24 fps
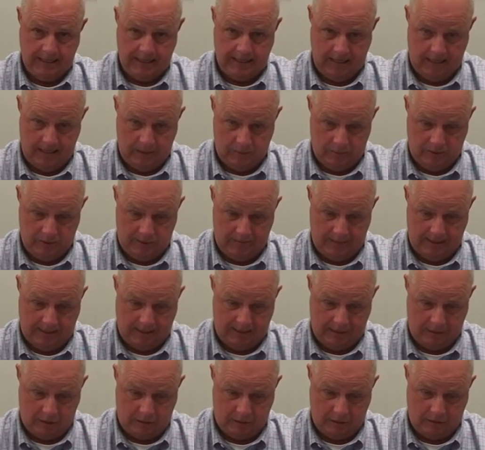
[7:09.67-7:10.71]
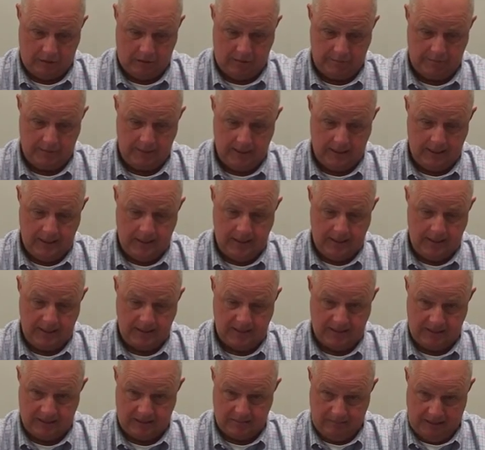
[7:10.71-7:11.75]
with bicarb
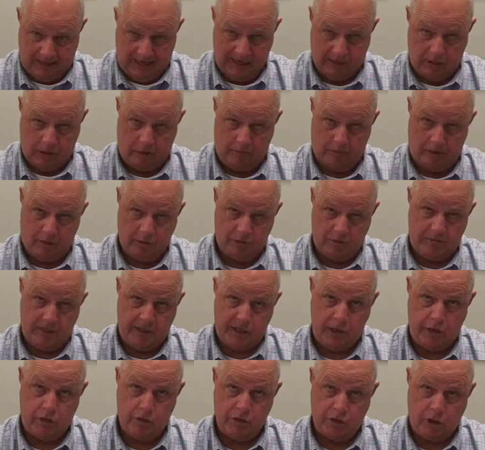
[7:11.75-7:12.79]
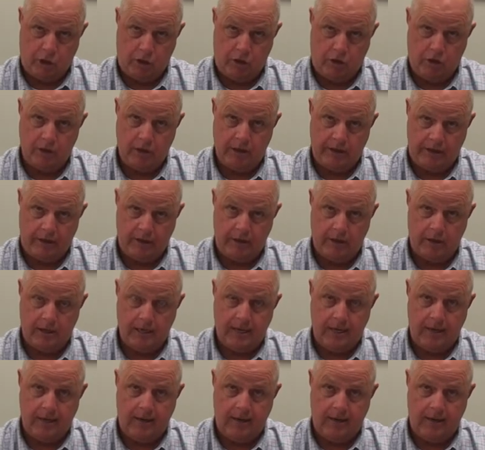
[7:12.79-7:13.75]
is that bicarb ought to be used earlier